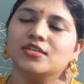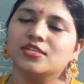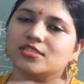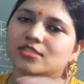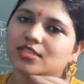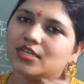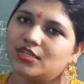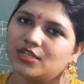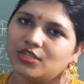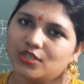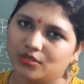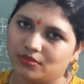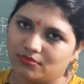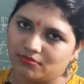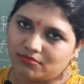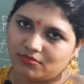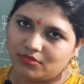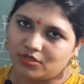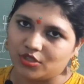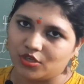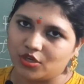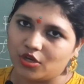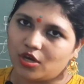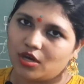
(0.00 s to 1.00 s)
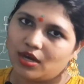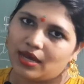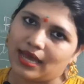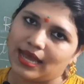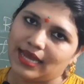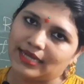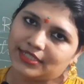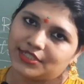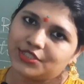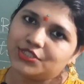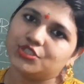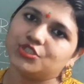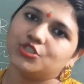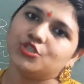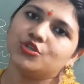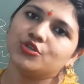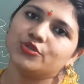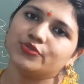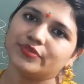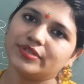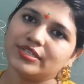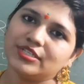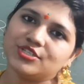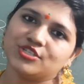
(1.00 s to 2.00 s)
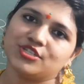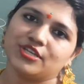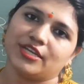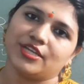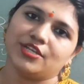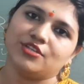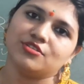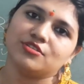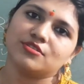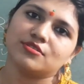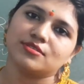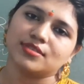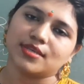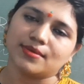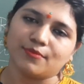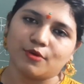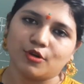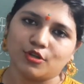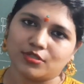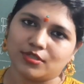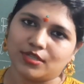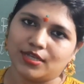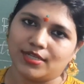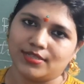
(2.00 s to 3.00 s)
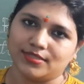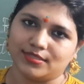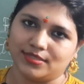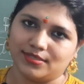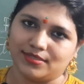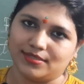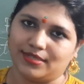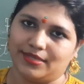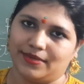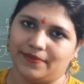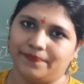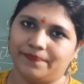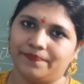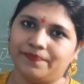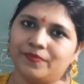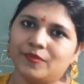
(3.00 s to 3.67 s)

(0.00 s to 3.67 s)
then your attitude will change some or the other day.